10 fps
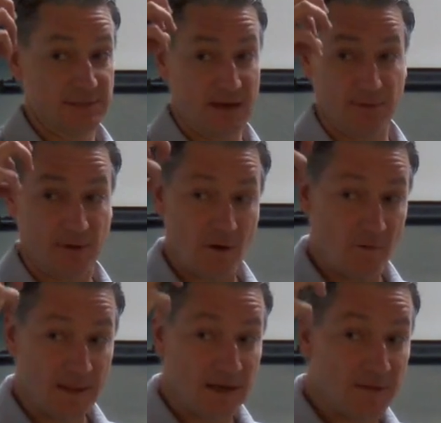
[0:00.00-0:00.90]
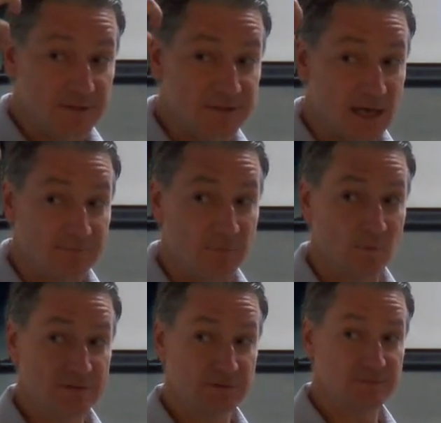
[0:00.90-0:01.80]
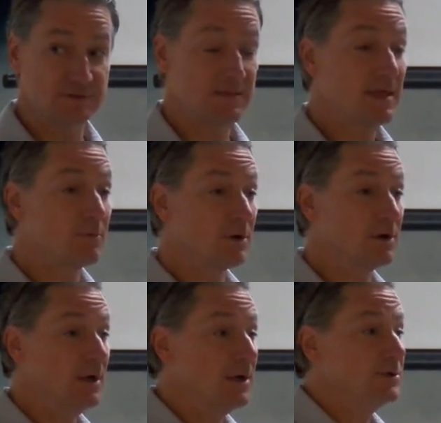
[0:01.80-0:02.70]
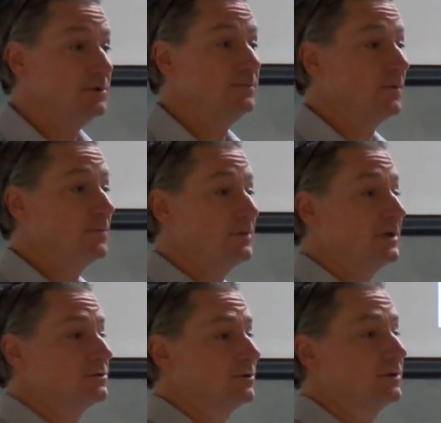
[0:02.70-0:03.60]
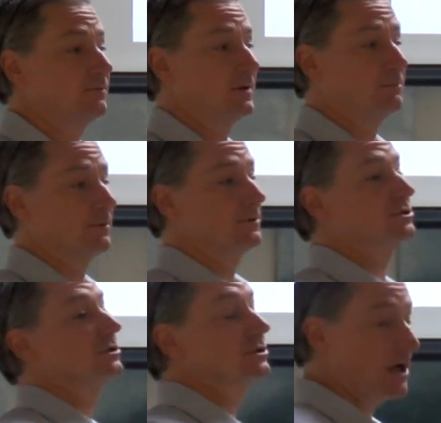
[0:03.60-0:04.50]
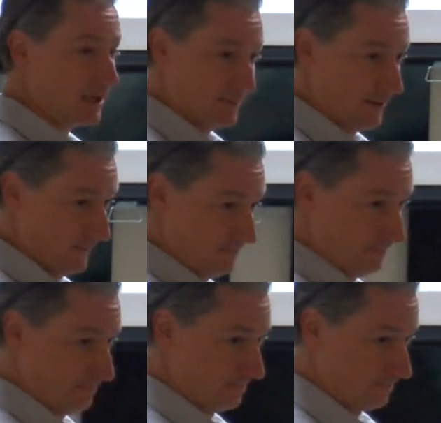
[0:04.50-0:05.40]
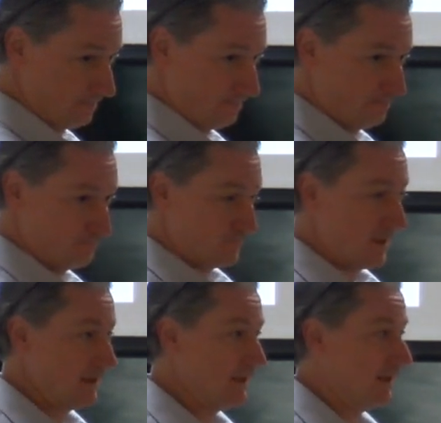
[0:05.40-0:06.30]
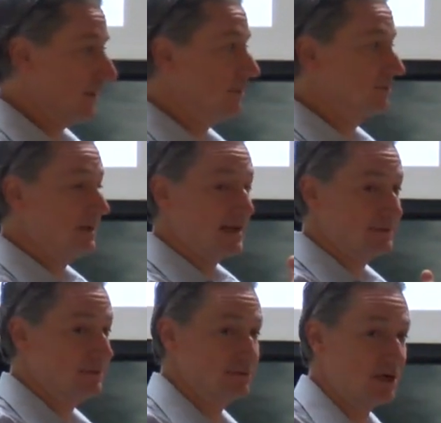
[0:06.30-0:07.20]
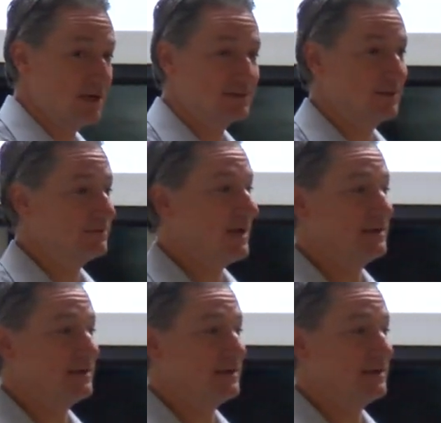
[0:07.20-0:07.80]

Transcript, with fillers: time with all that other stuff. And once you've said that word, you've opened that door and given them permission to talk about it. And again, it comes back to Talk Saves